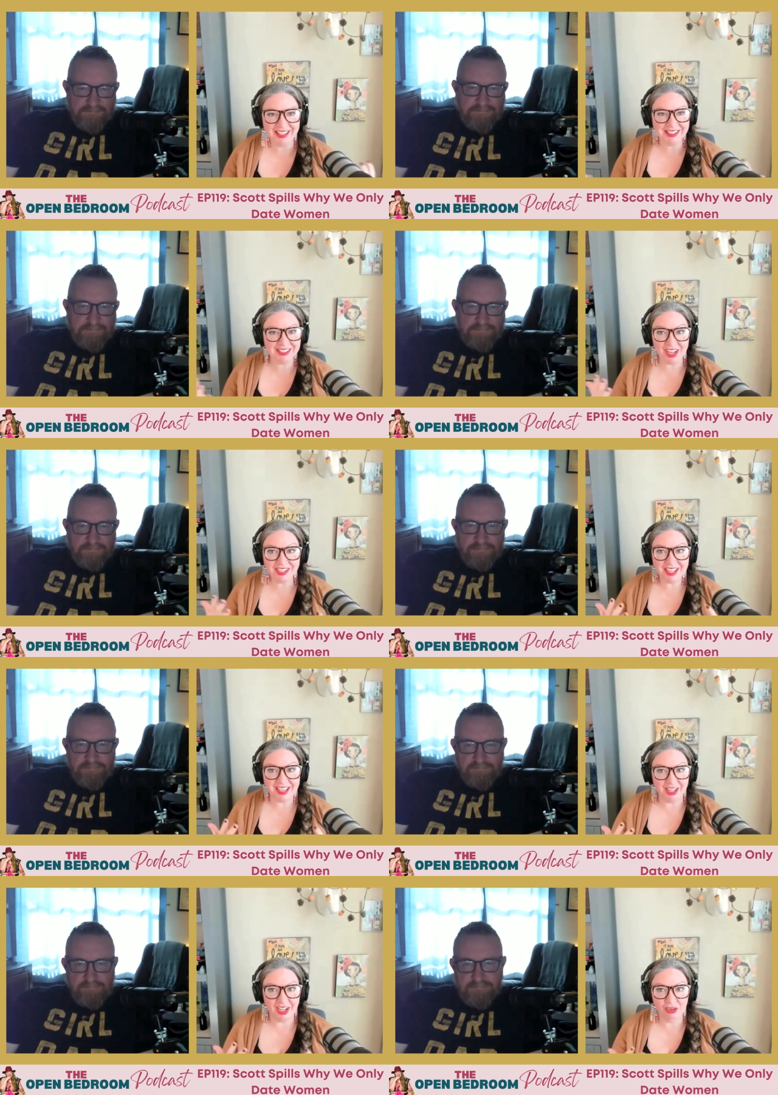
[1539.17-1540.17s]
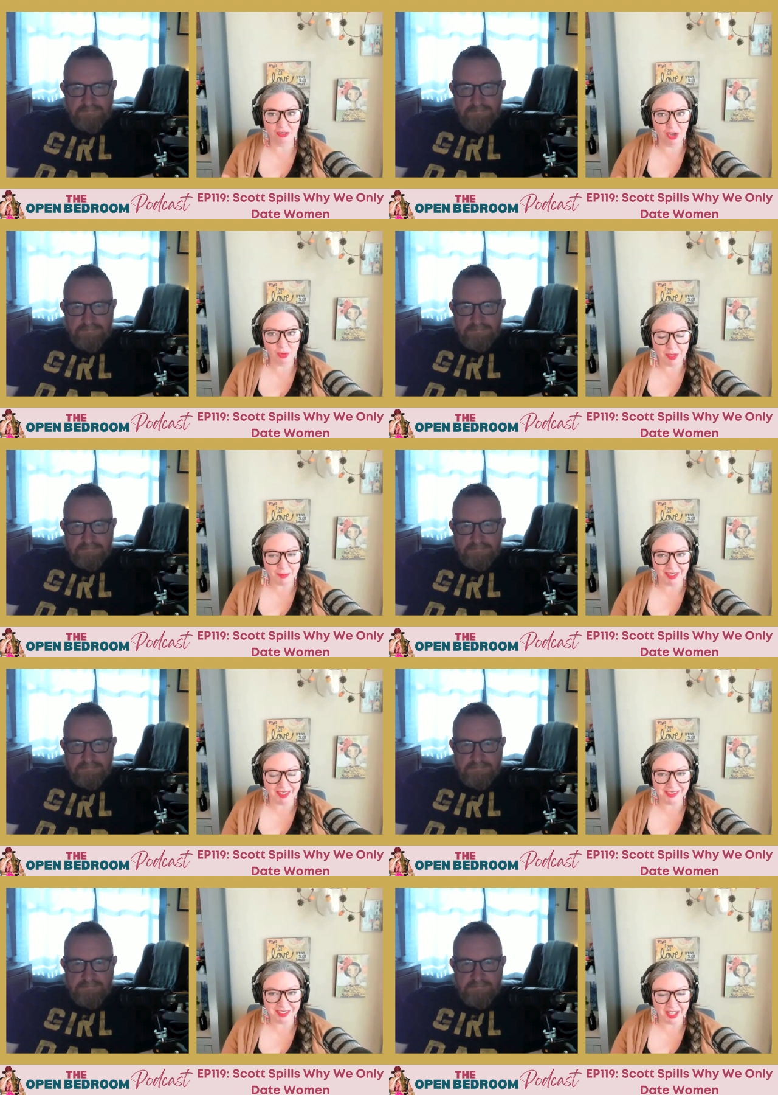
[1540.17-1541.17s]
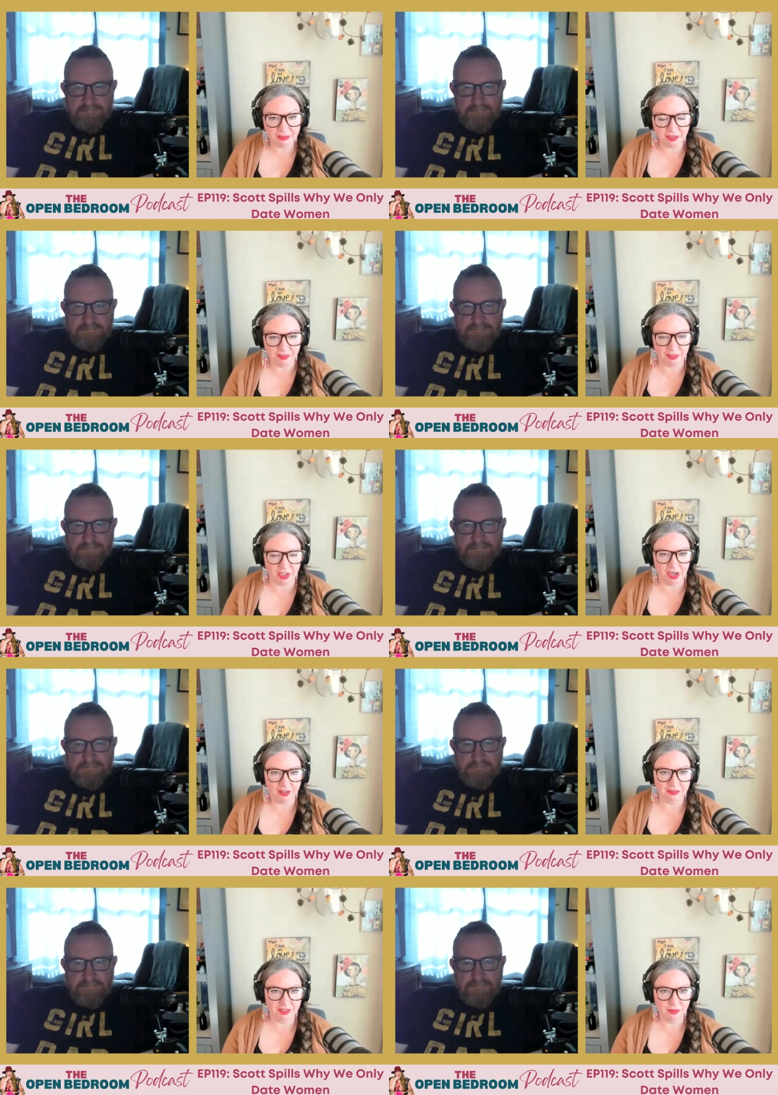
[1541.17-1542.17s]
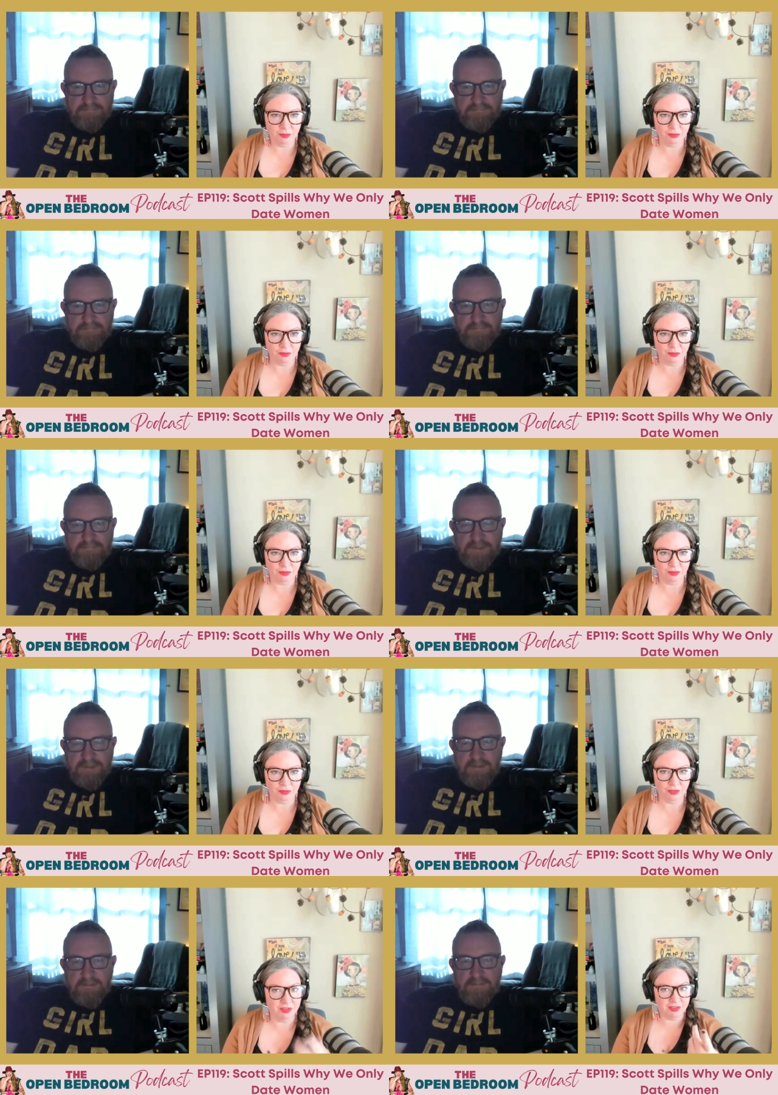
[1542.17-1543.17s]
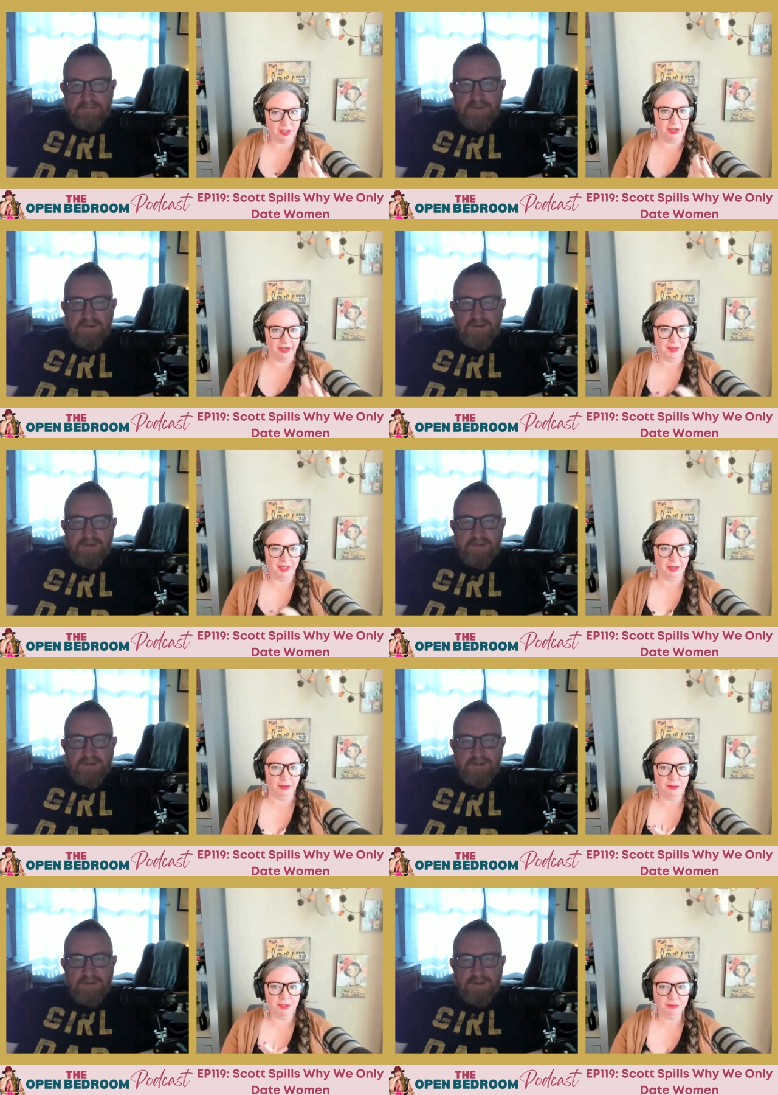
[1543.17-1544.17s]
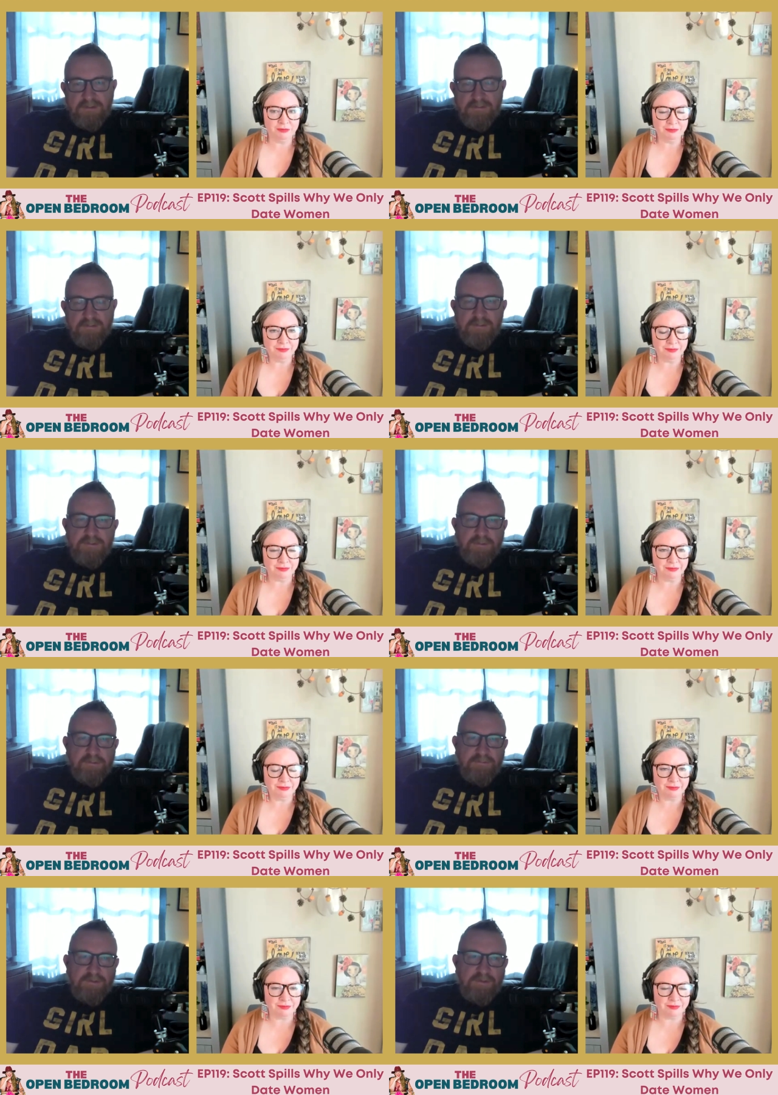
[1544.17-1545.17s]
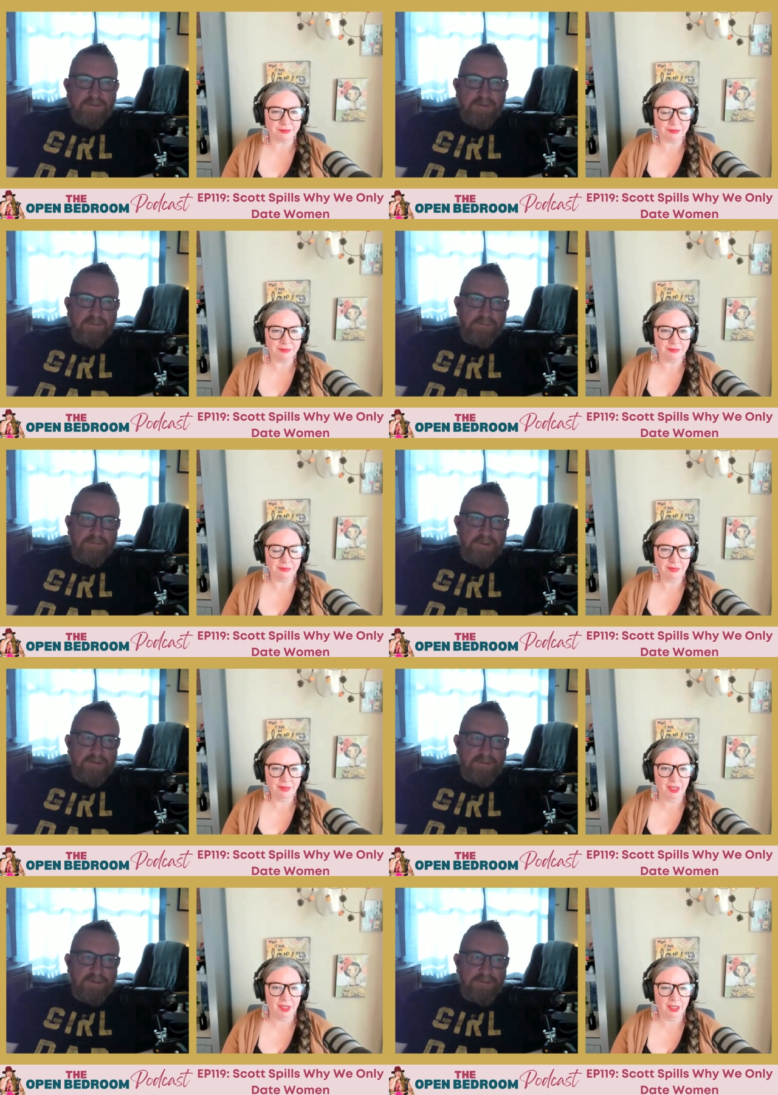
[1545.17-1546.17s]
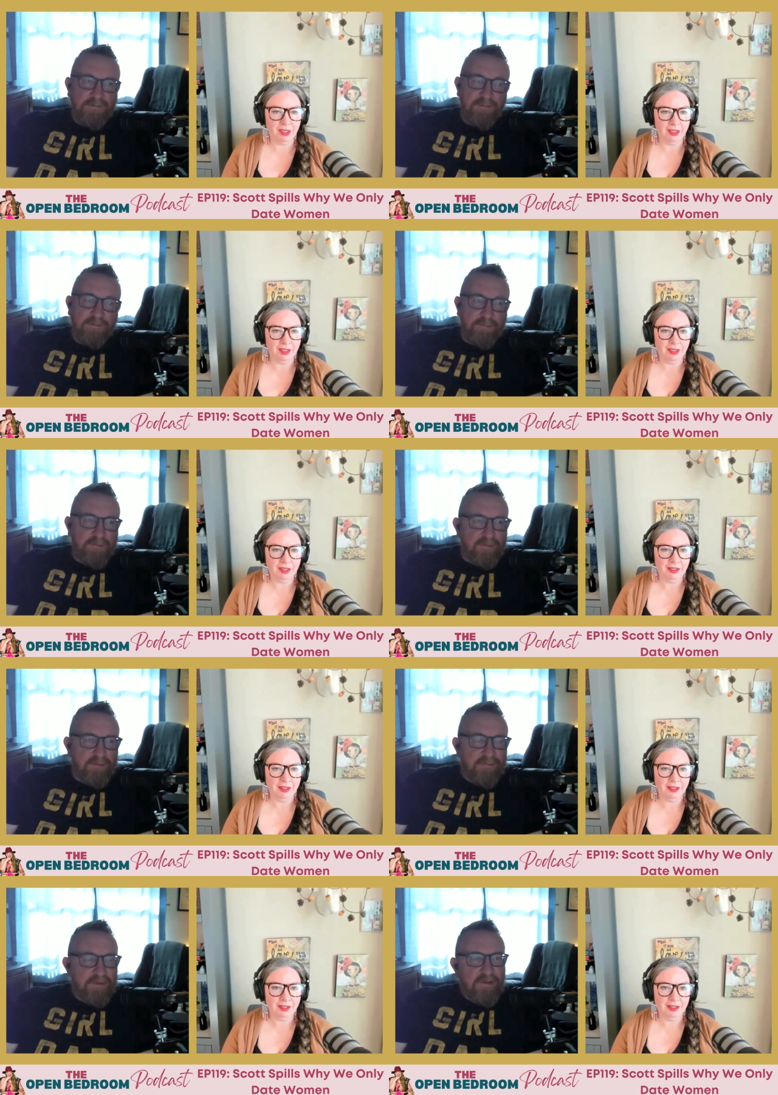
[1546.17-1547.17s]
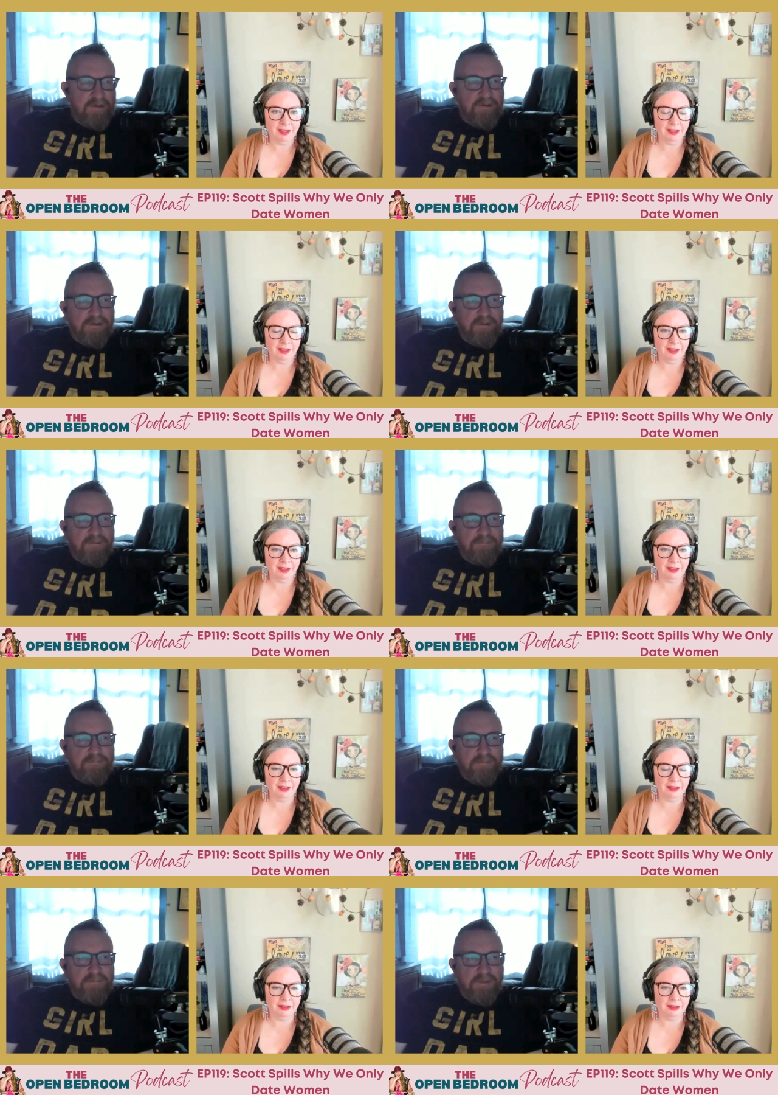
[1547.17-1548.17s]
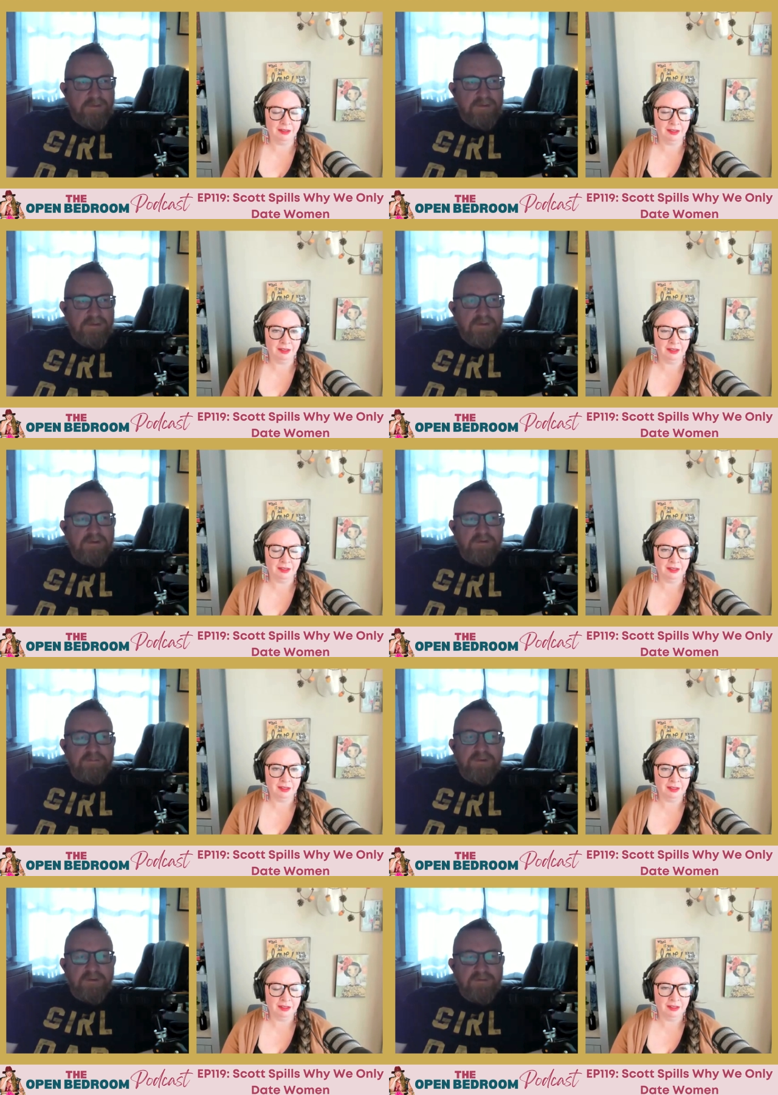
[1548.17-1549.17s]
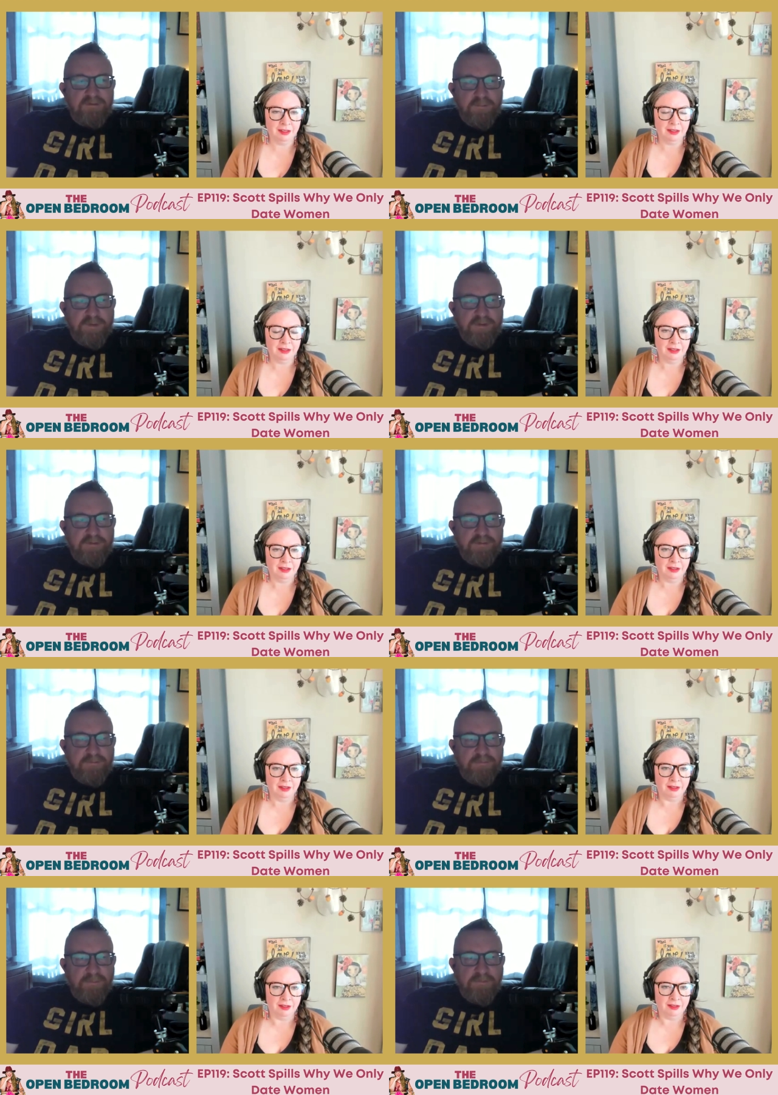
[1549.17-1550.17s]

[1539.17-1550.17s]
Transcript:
Speaker 1: and scott's like oh no baby it's not a free-for-all it's, well, sorry, i didn't mean to interrupt you
Speaker 2: no you're fine i, I was about uh, interrupted you um yeah it's because you went from